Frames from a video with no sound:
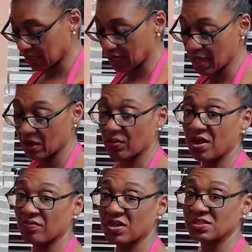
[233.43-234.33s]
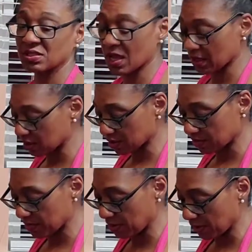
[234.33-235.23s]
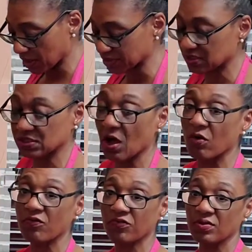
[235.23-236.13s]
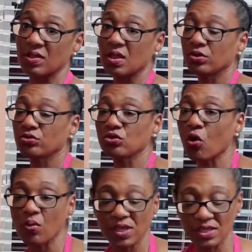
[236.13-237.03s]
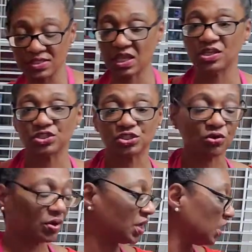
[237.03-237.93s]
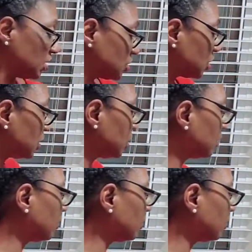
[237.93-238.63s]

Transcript: However, it's not going to be a soft, doughy texture initially.